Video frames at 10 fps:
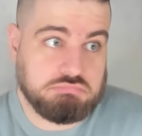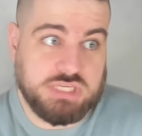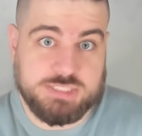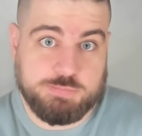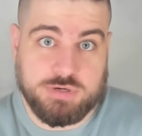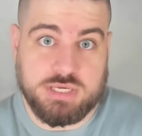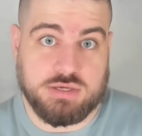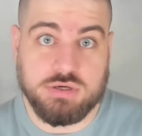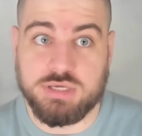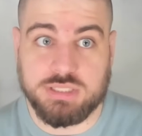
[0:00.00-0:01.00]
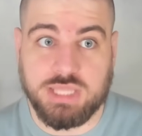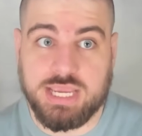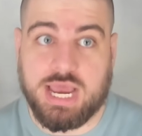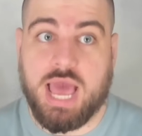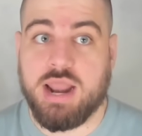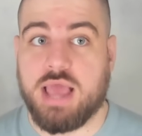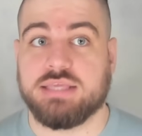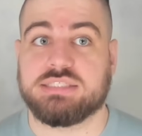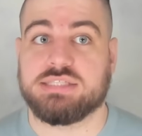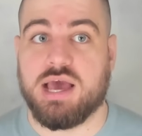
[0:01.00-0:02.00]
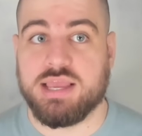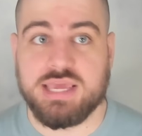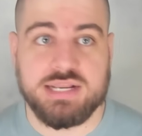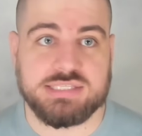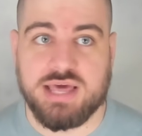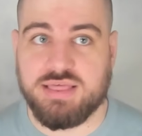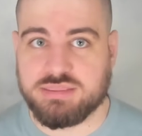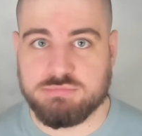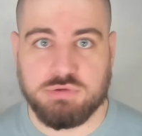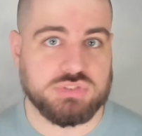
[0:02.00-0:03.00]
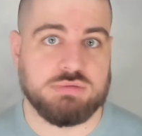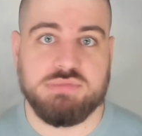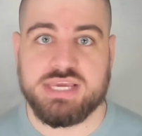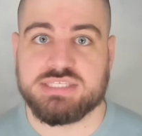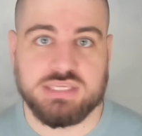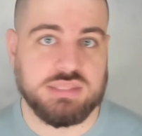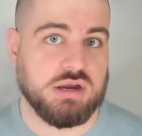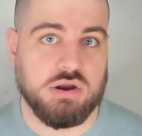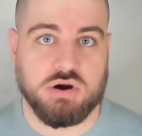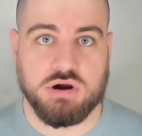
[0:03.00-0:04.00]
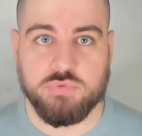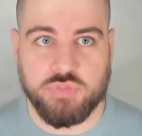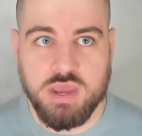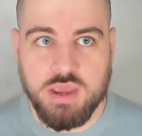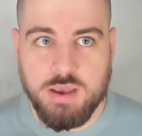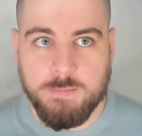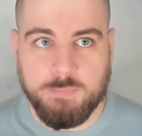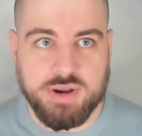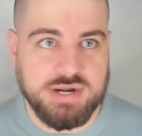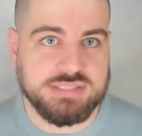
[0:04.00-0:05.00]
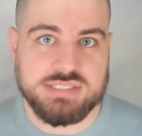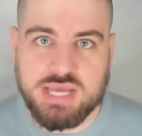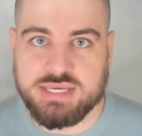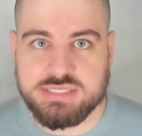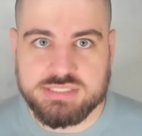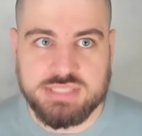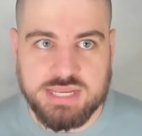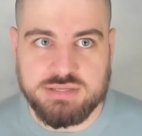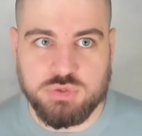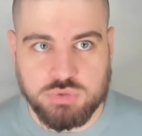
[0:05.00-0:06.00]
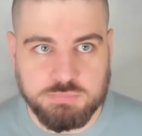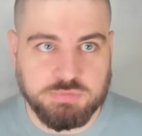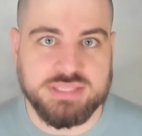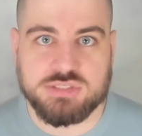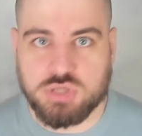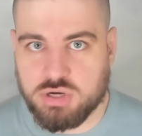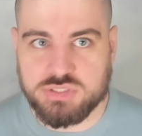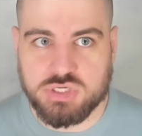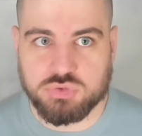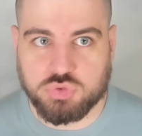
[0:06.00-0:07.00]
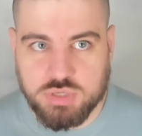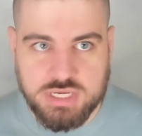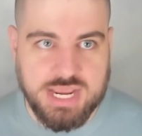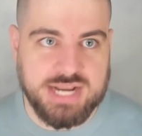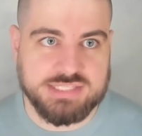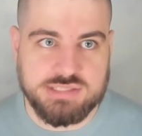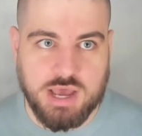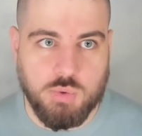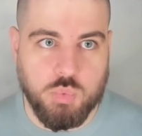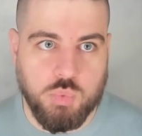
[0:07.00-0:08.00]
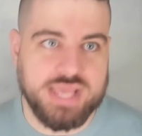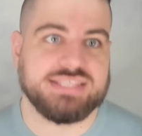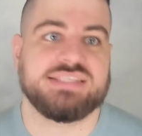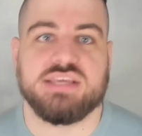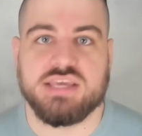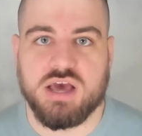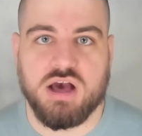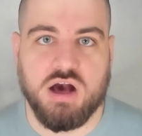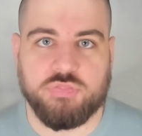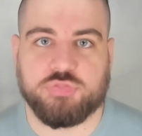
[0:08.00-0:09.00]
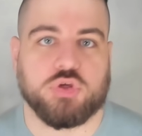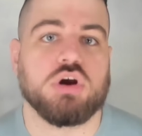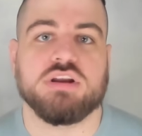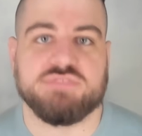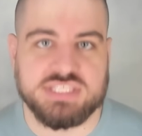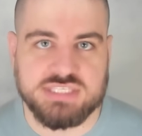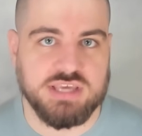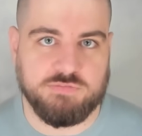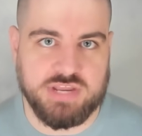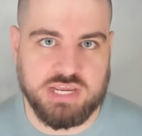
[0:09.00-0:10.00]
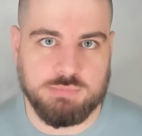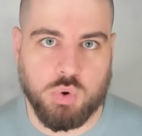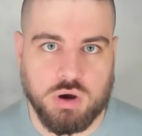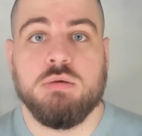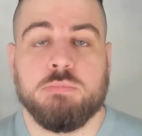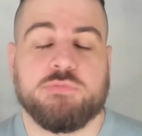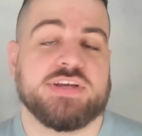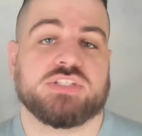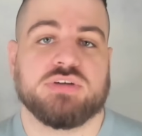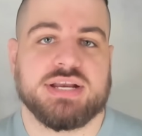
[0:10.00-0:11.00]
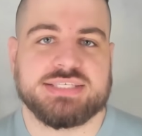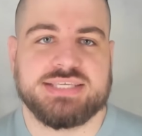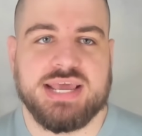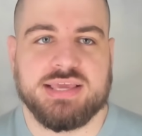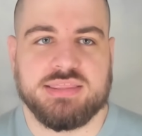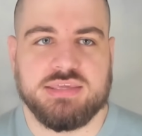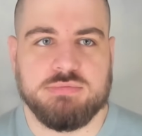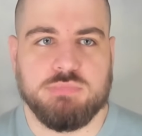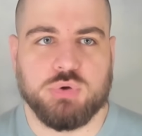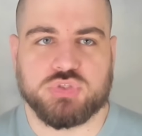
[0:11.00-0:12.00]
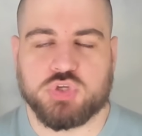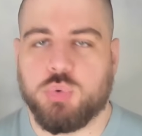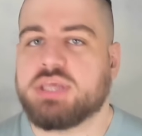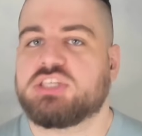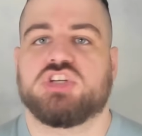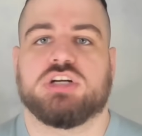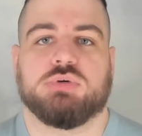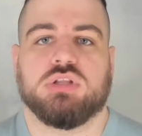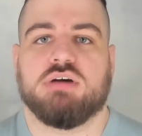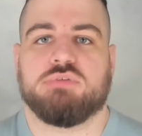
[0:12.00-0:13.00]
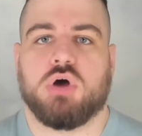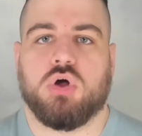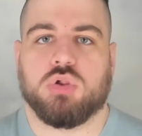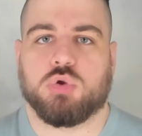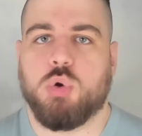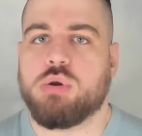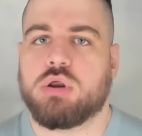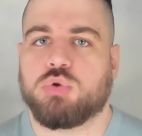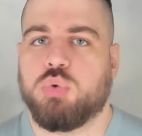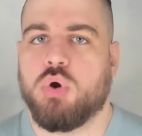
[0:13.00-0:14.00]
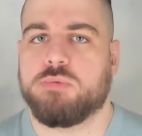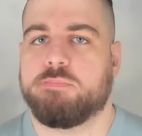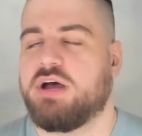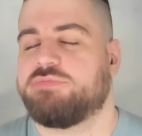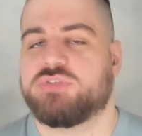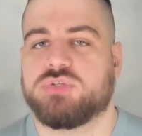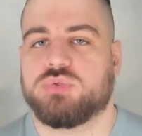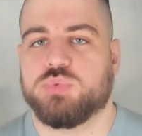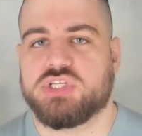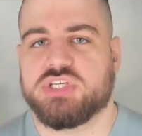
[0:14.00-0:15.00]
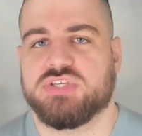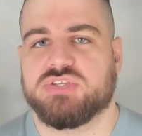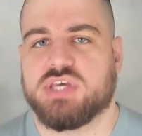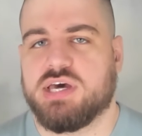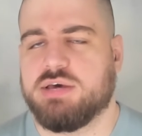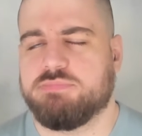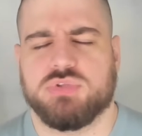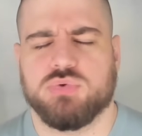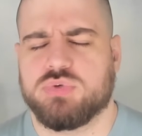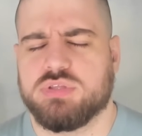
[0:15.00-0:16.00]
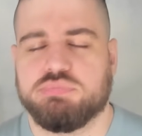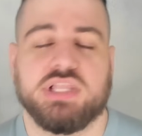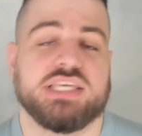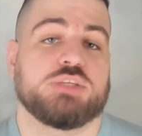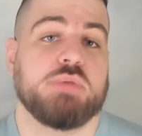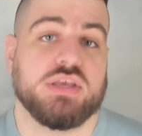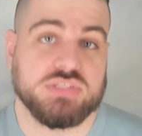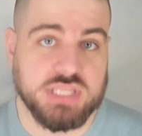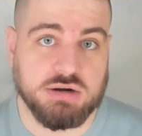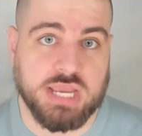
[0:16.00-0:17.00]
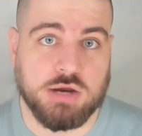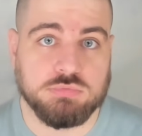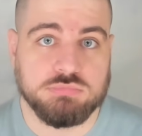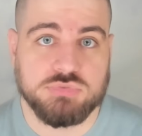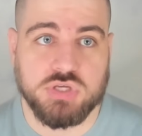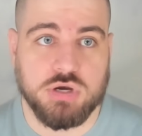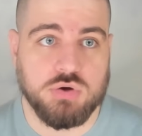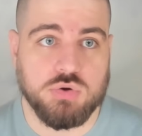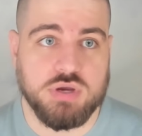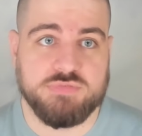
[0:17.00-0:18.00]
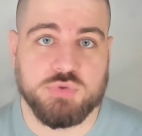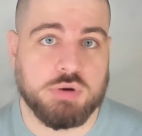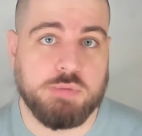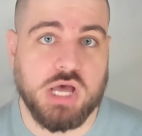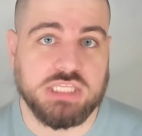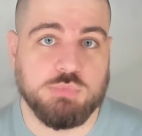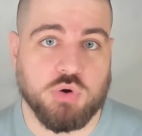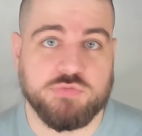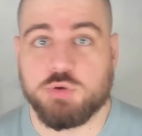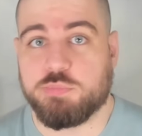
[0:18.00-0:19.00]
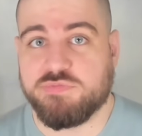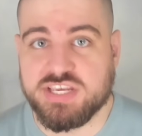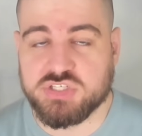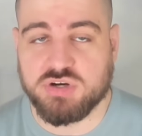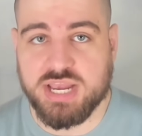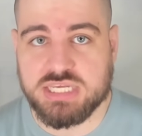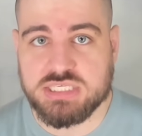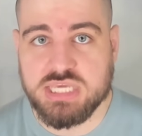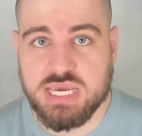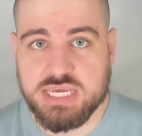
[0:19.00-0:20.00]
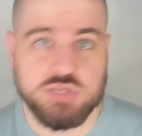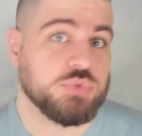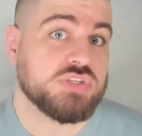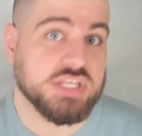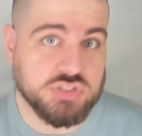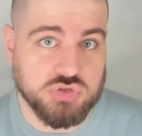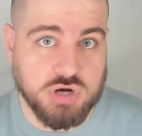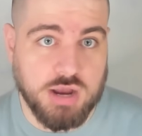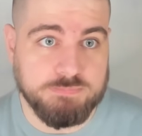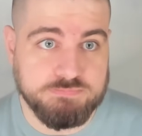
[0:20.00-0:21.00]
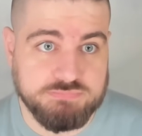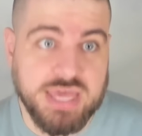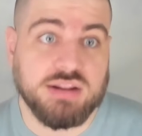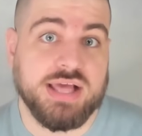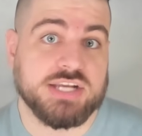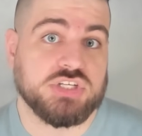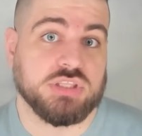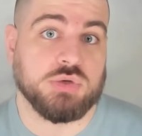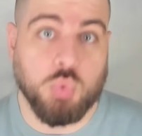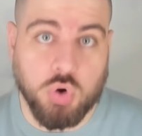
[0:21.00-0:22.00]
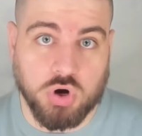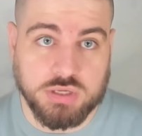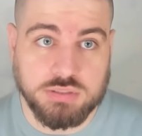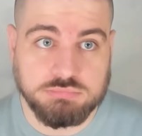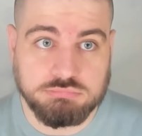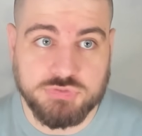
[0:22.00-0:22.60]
That's pretty good. Like, it's not, again, it's not, like, the most amazing thing on Earth, but it is nice that you can play this card on turn 3 and it's not wasting a third of itself anymore. Professor X getting the most questionable of all quote-unquote buffs, which is you can play spells there now. So if you want to polymorph your Professor X into a 6-drop, that'll actually work.